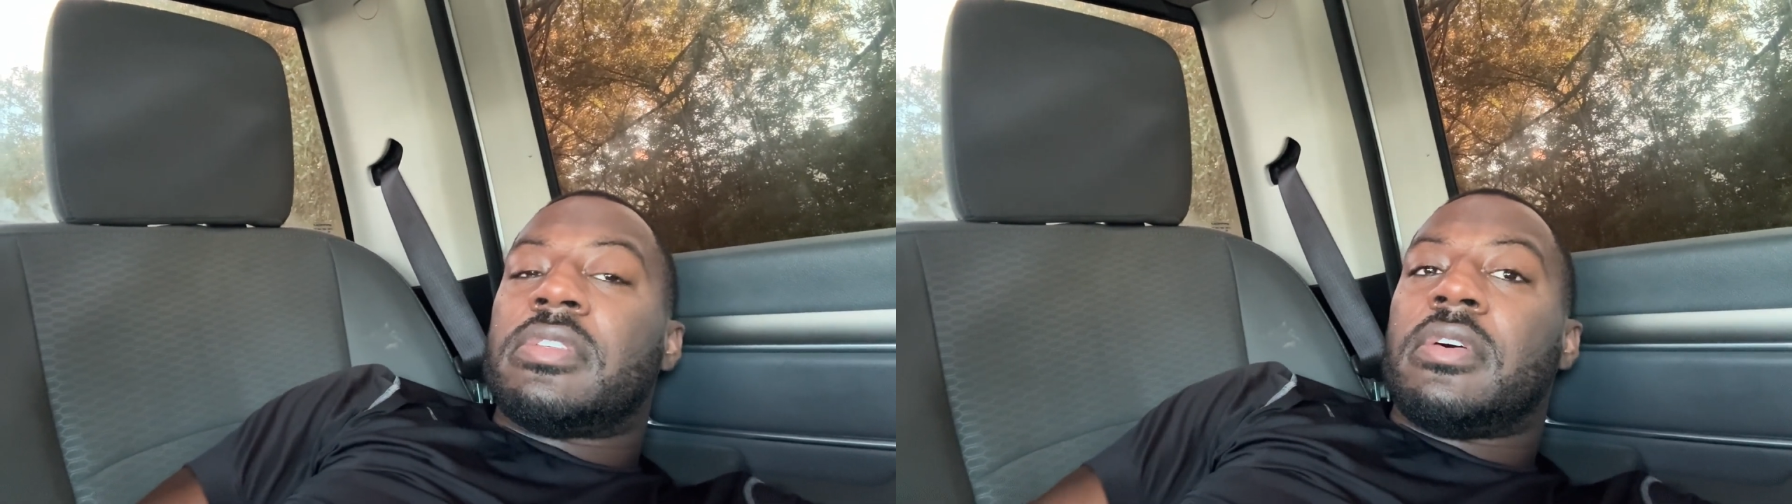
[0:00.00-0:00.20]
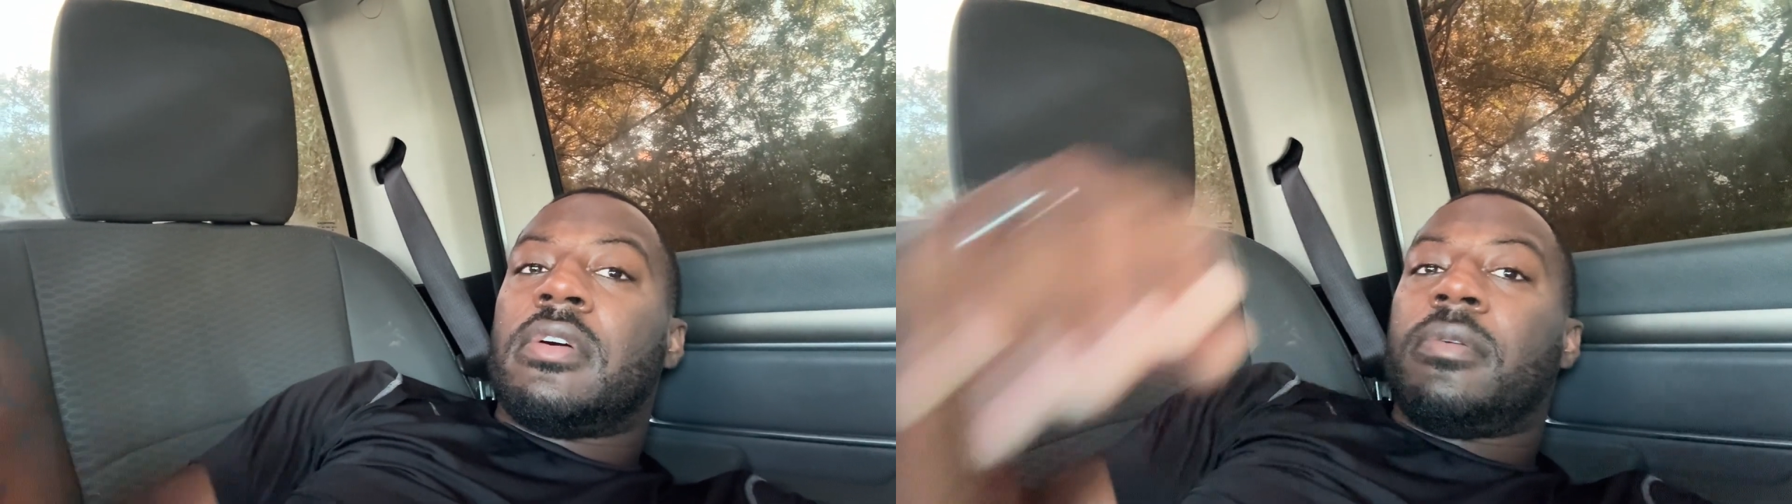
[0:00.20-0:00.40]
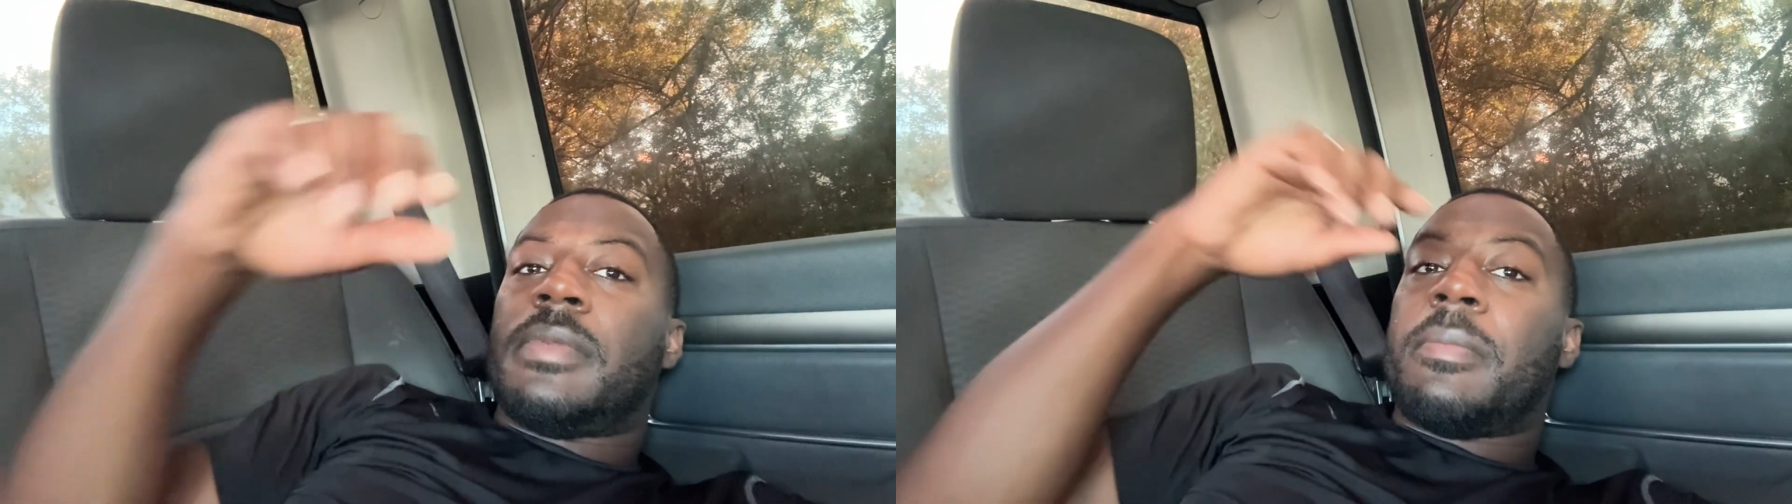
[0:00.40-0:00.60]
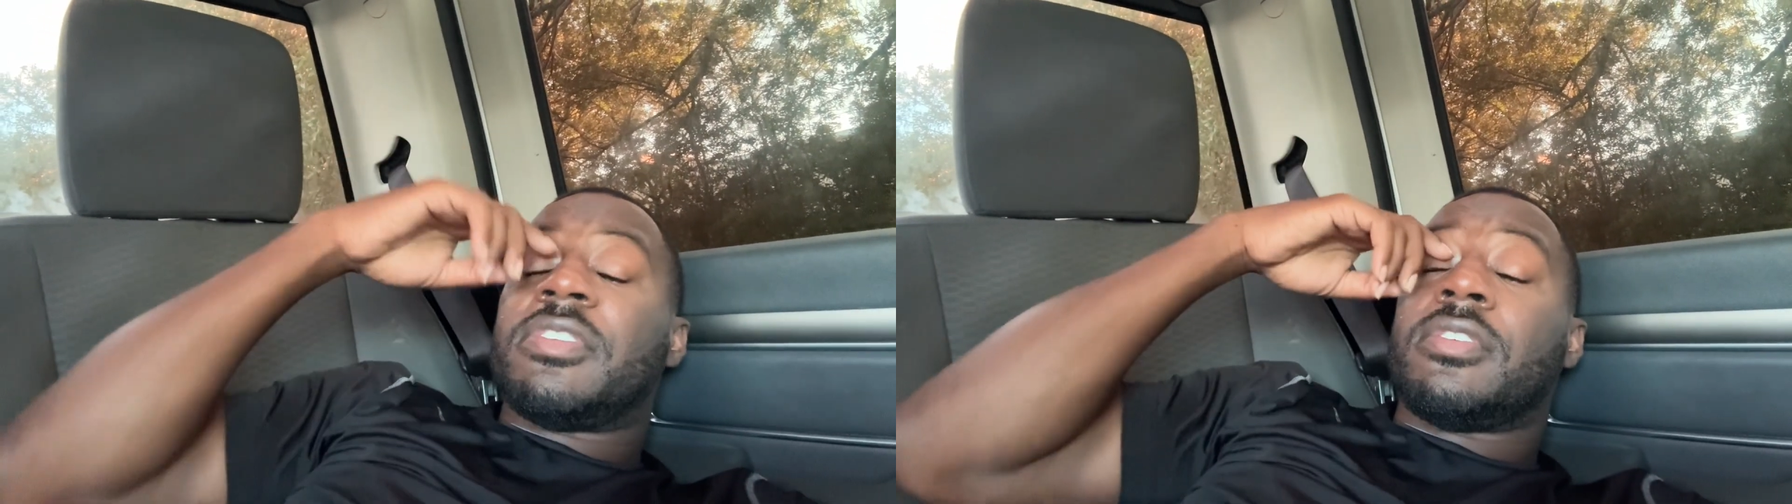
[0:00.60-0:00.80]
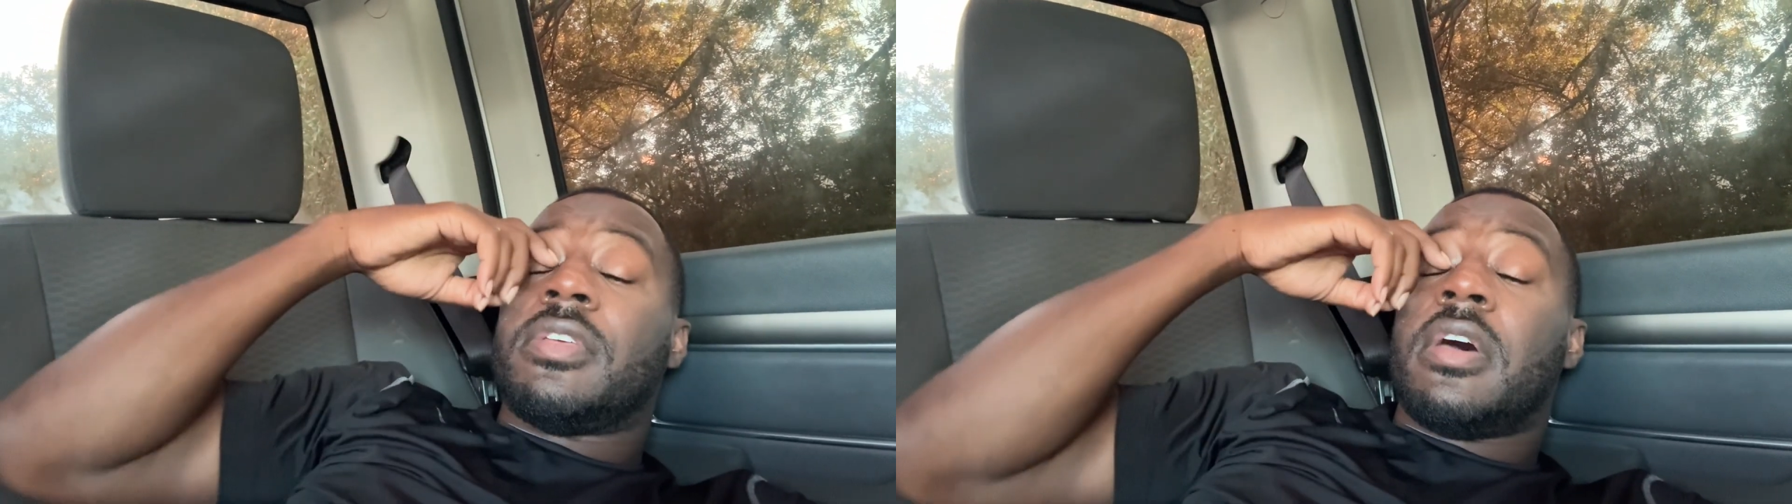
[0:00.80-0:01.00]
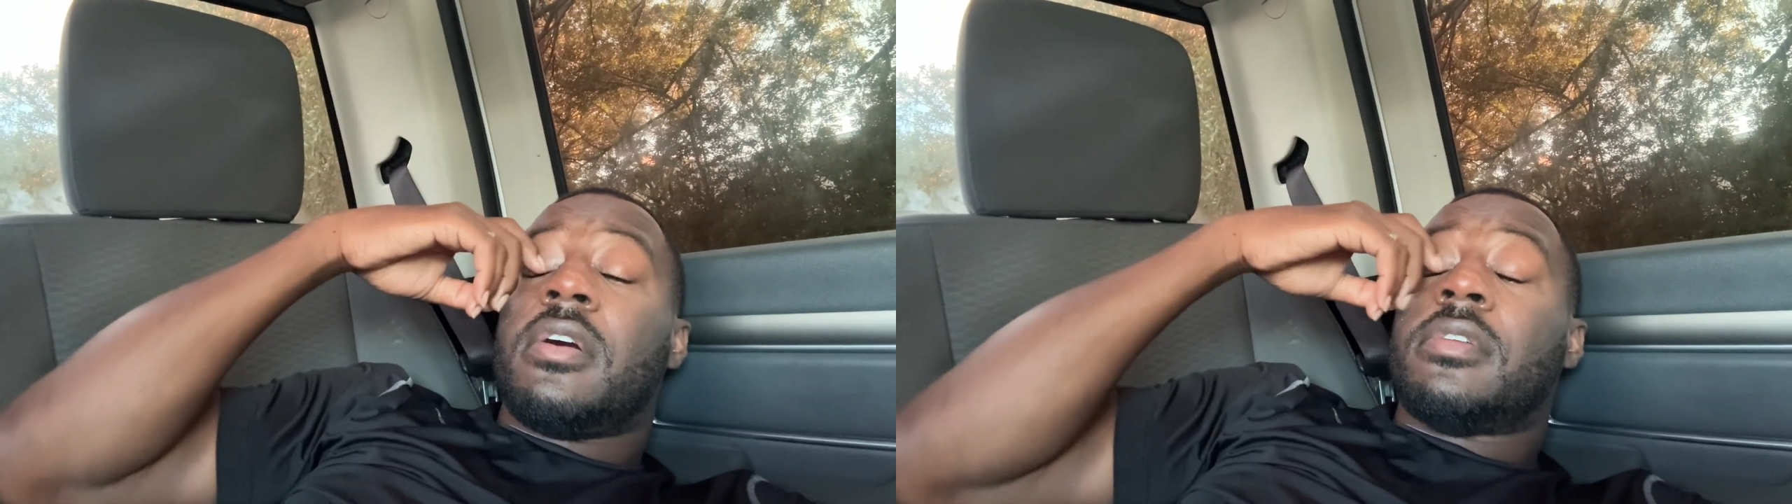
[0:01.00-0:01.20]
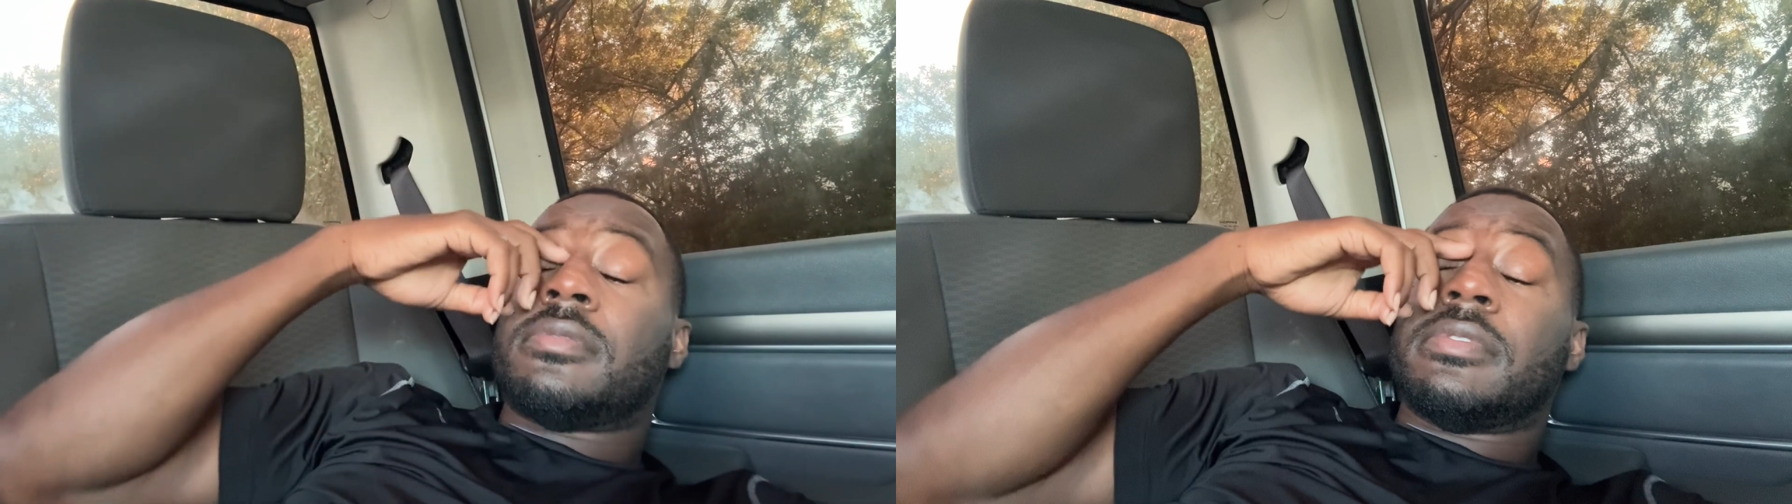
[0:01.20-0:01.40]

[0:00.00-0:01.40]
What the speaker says: I'm gonna show y'all,